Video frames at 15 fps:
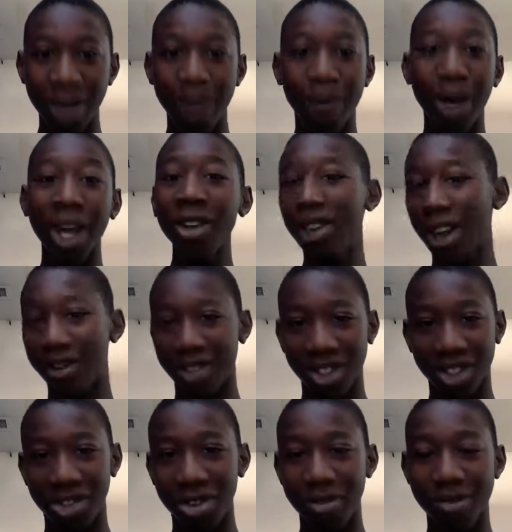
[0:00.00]
Minecraft
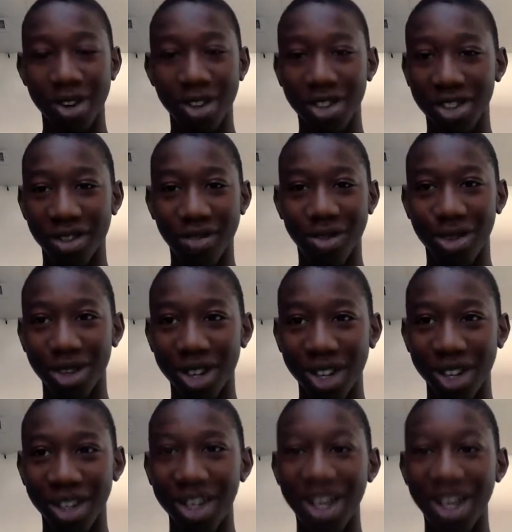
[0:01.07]
is doing better than Fortnite.